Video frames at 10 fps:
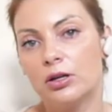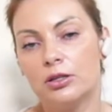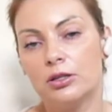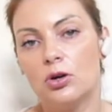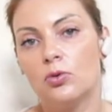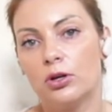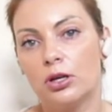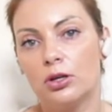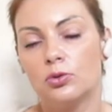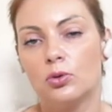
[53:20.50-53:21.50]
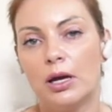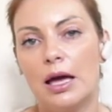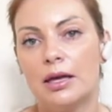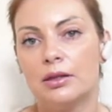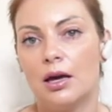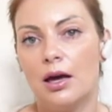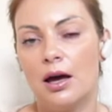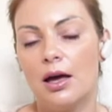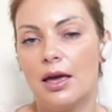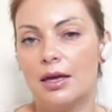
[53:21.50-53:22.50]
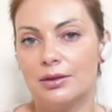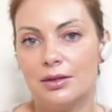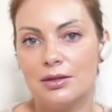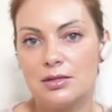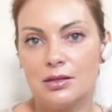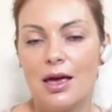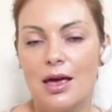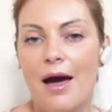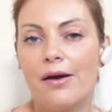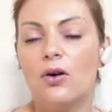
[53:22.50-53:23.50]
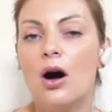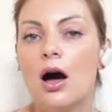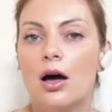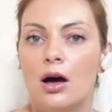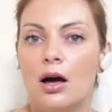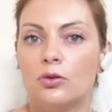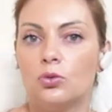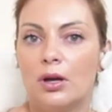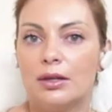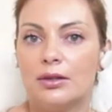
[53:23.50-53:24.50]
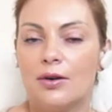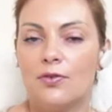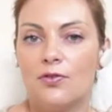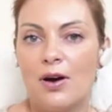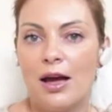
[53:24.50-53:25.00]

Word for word: color that you're looking to get uh, and the style uh, to get the